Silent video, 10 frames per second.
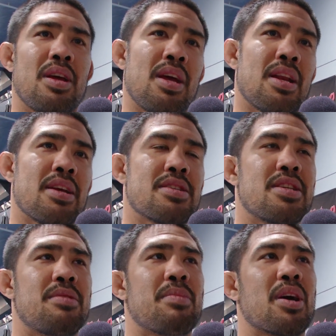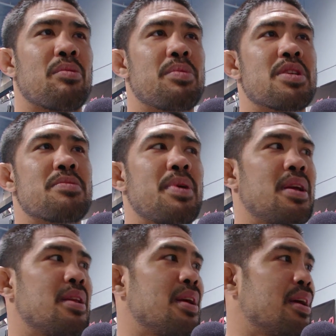and I see Michael
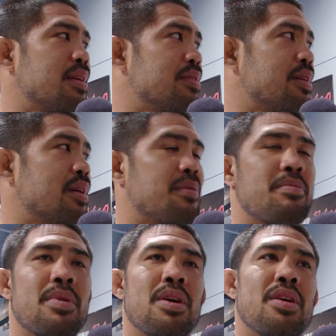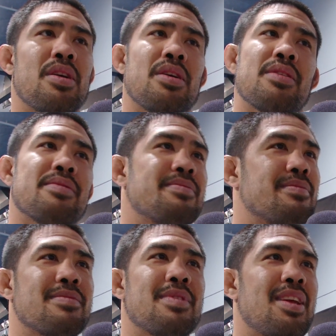Bisping, and
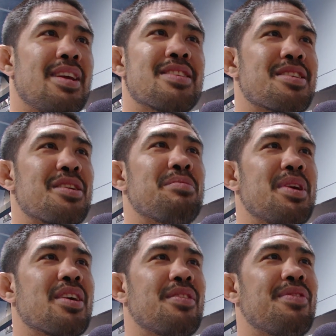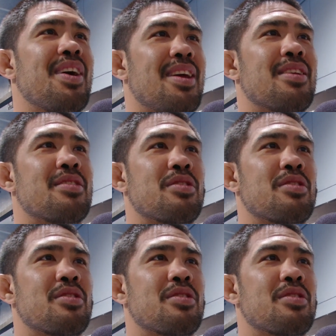it's going to be a good fight.